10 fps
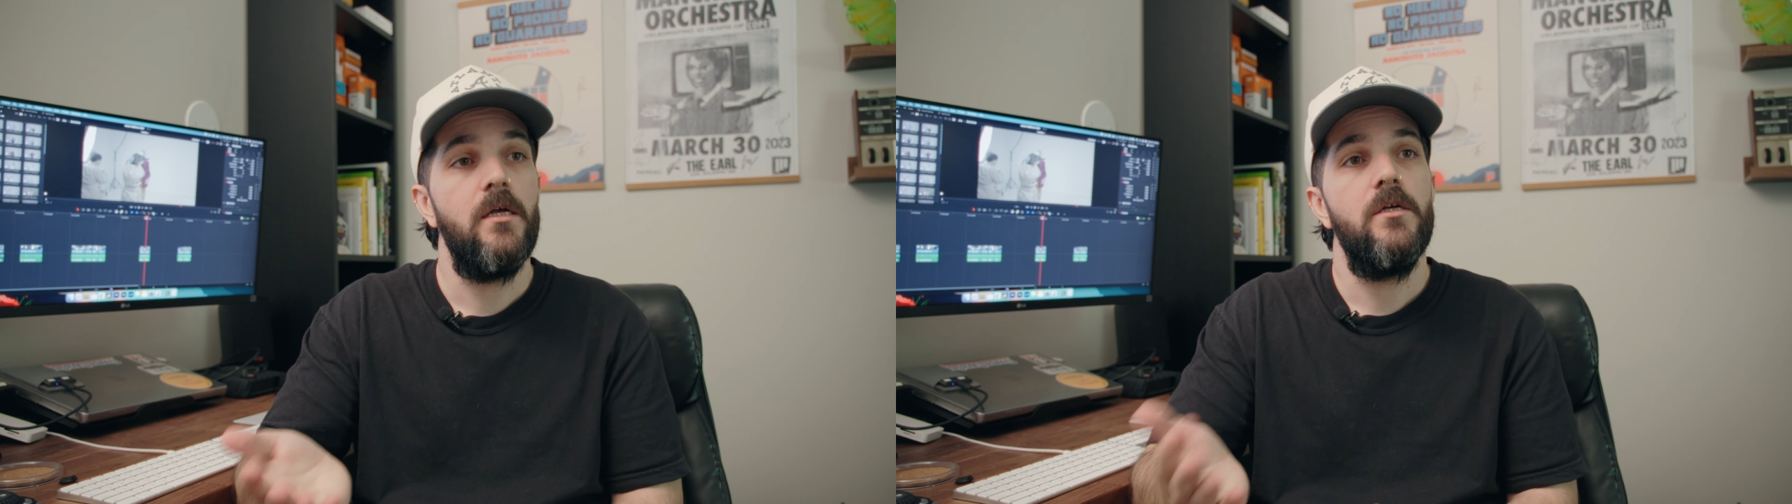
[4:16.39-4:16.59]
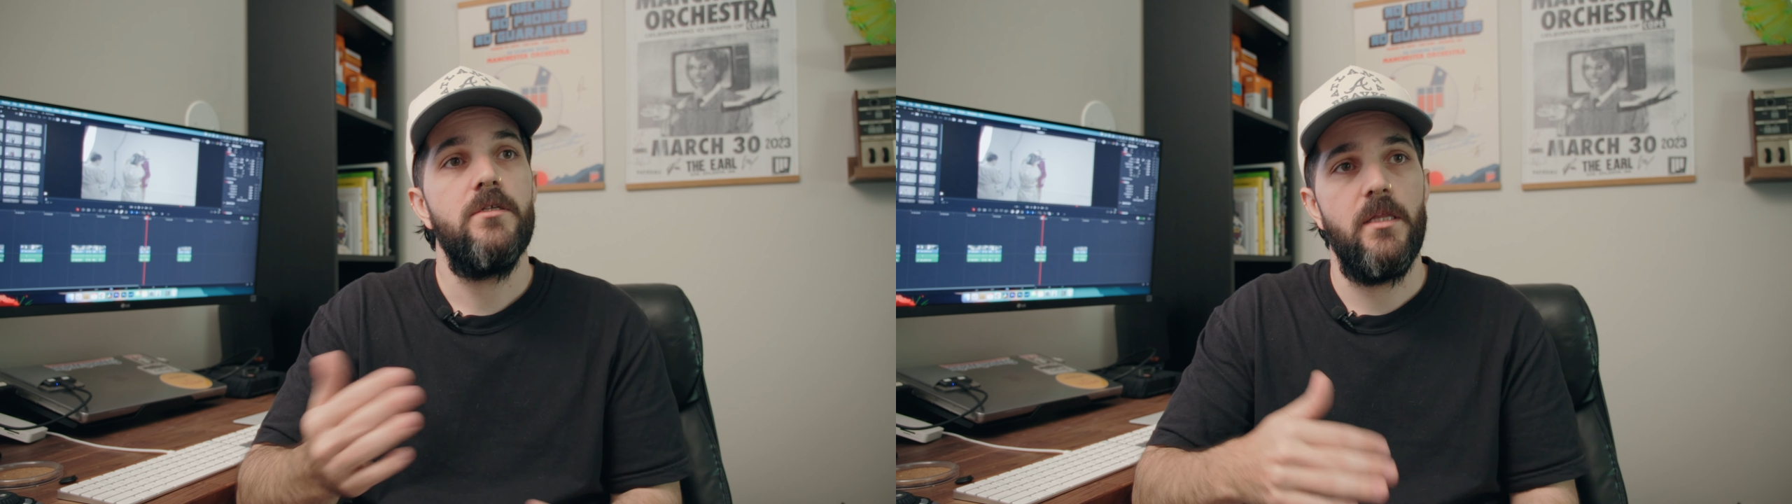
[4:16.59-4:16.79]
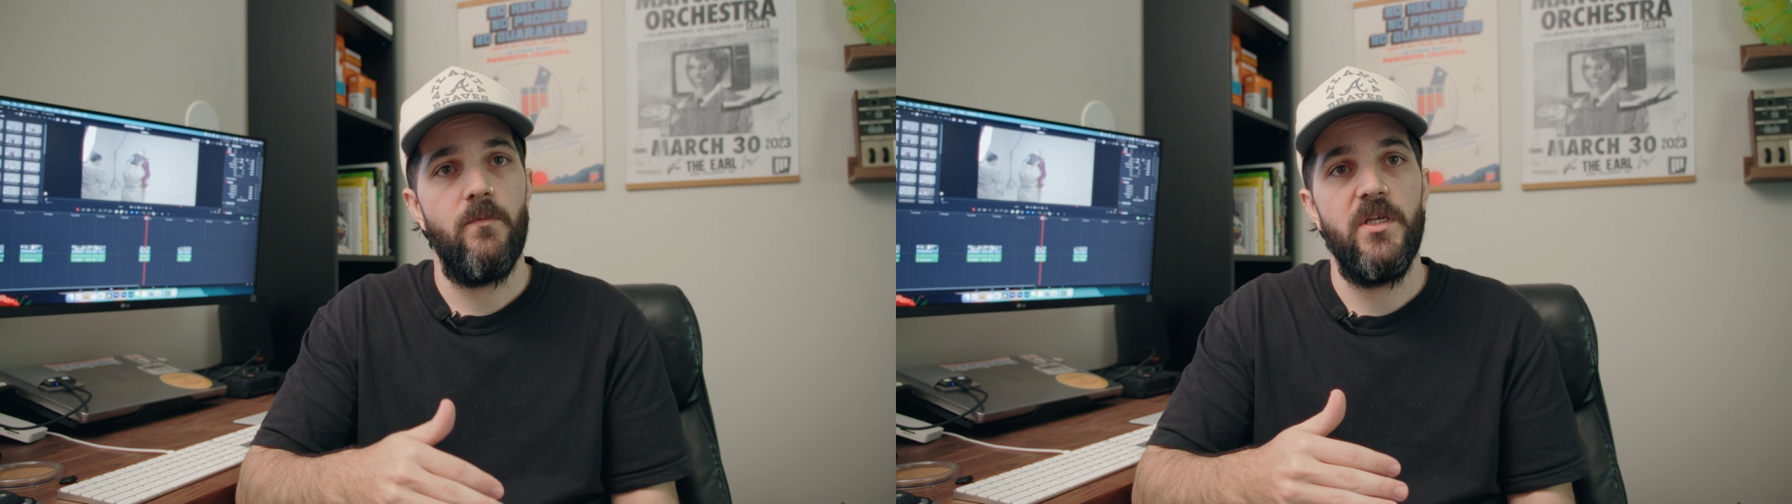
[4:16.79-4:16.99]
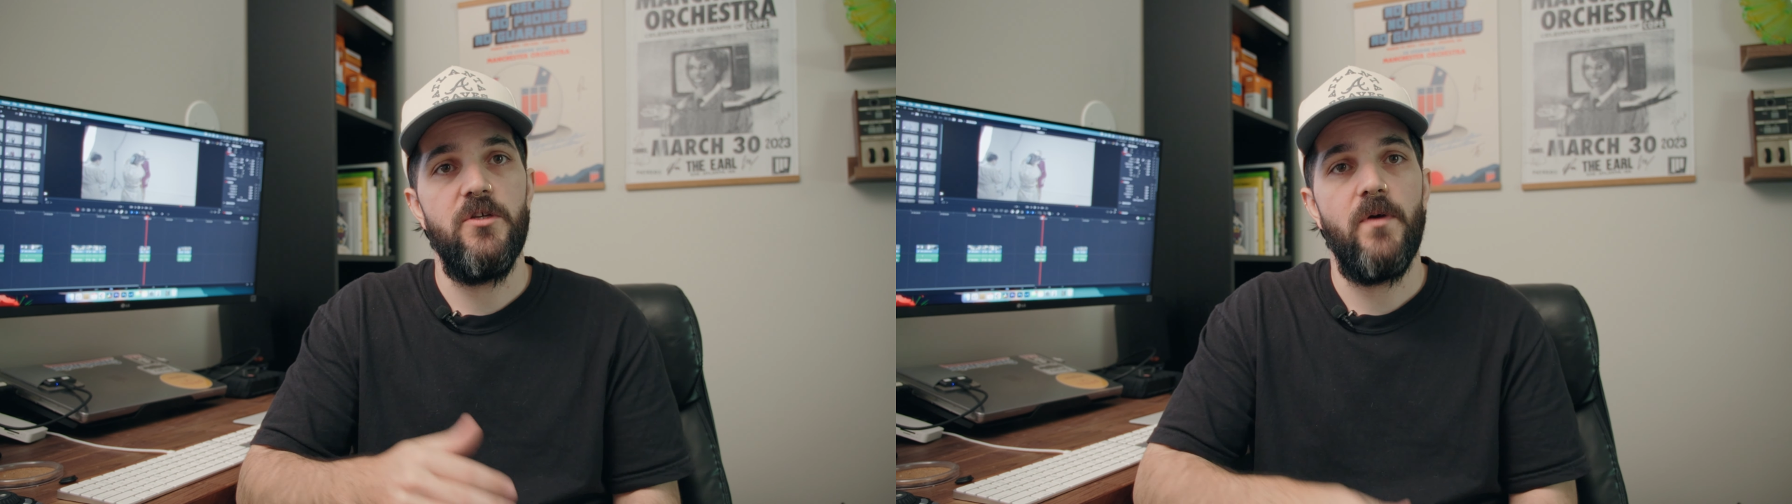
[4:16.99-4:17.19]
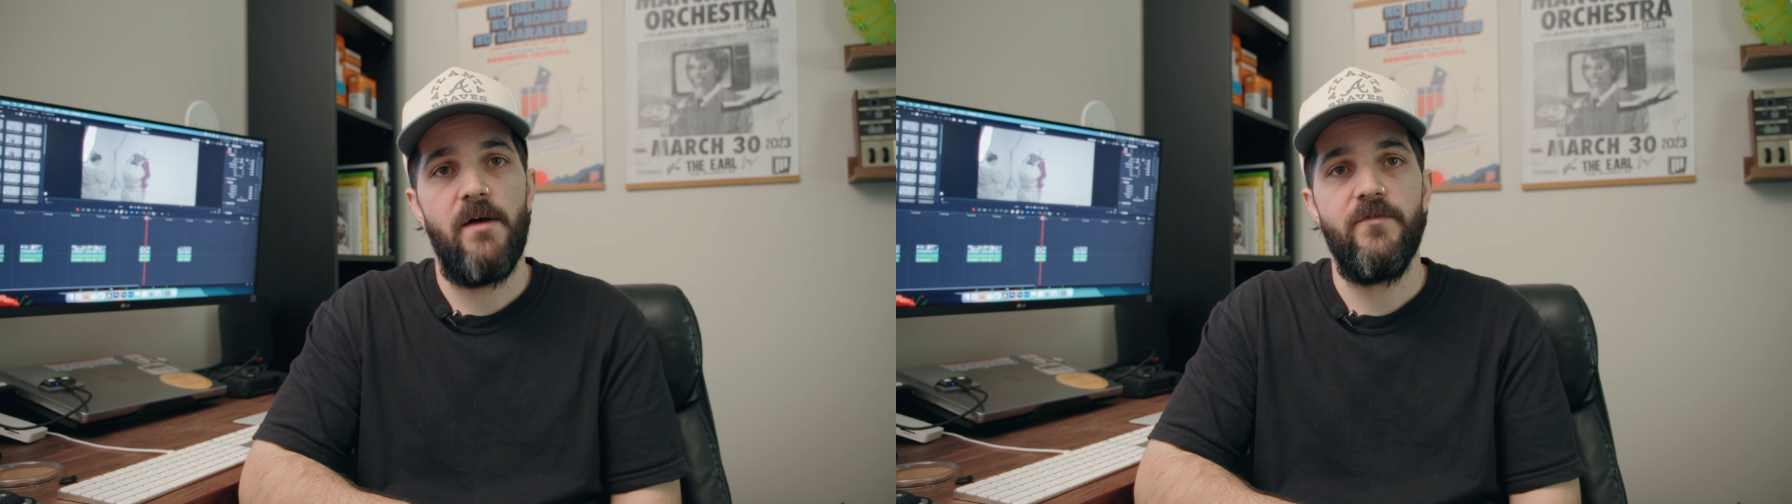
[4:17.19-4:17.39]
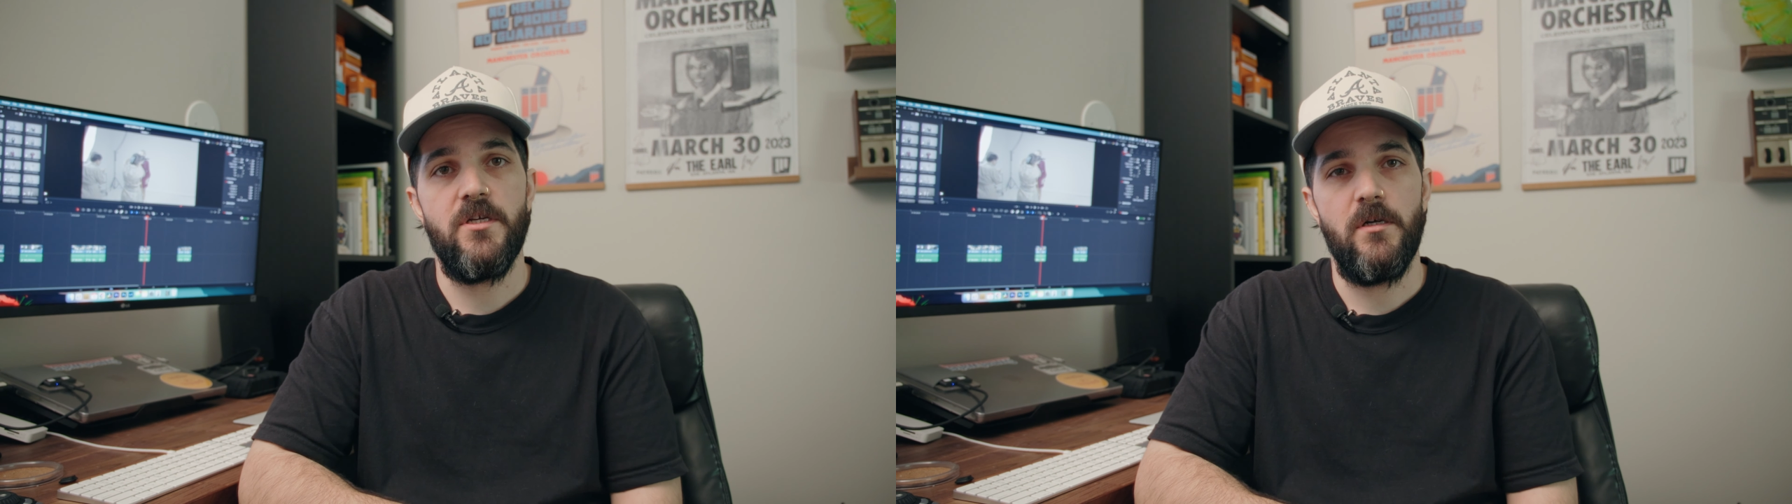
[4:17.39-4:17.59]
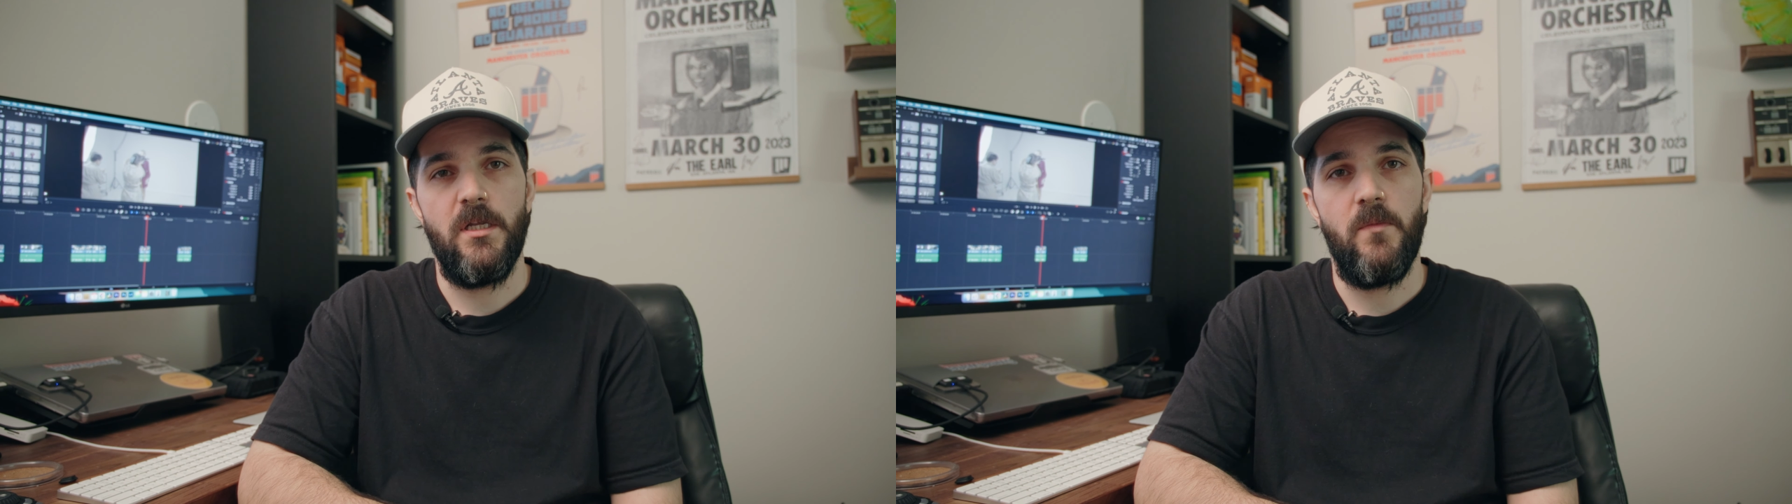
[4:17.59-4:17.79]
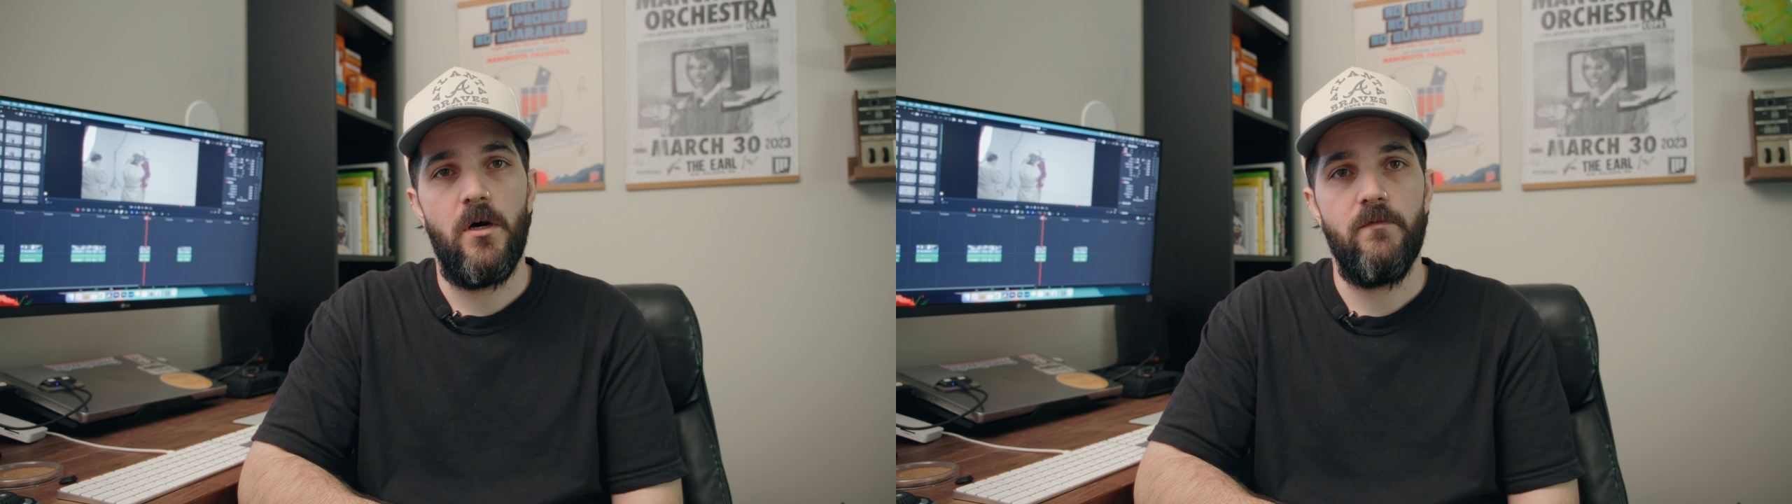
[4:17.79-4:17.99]
So then we do have to turn
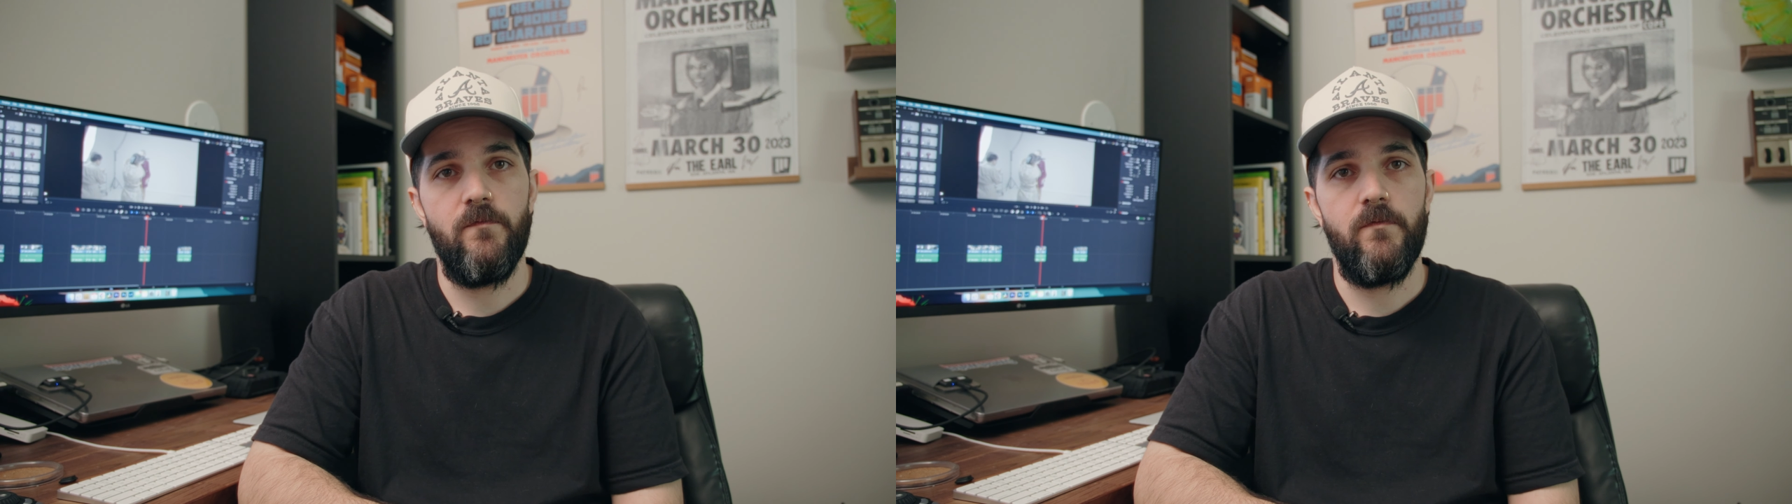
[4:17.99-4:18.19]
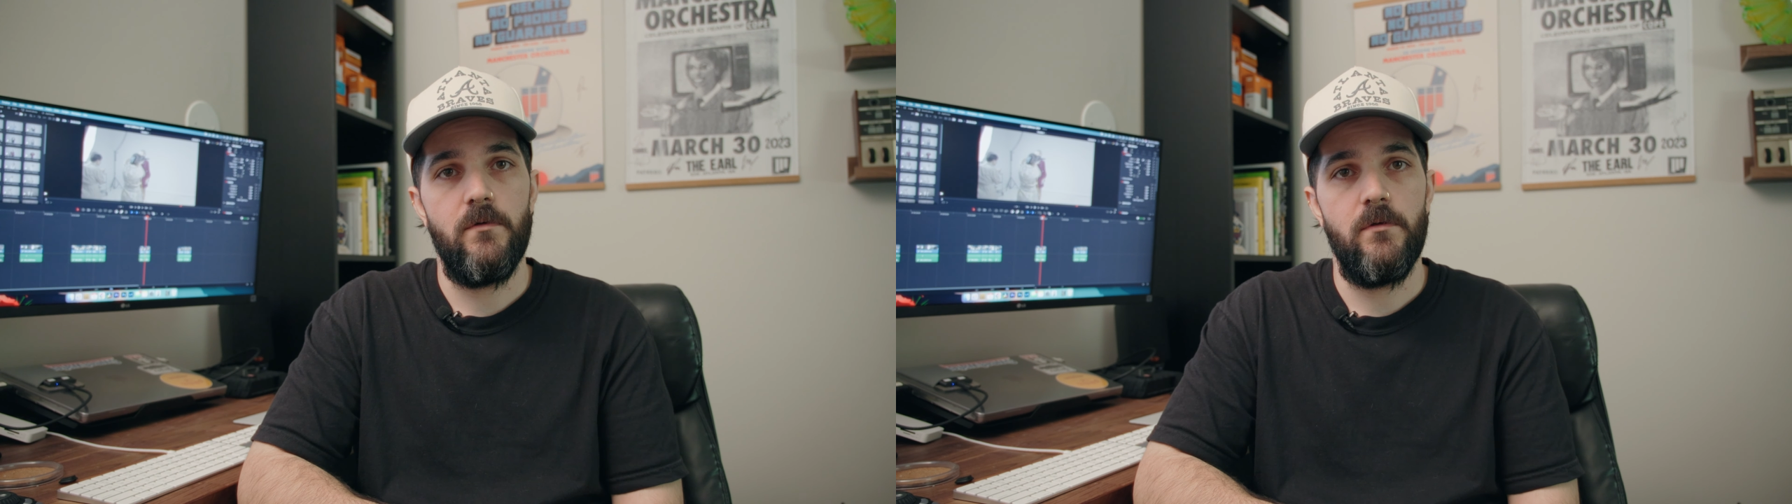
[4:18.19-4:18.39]
them off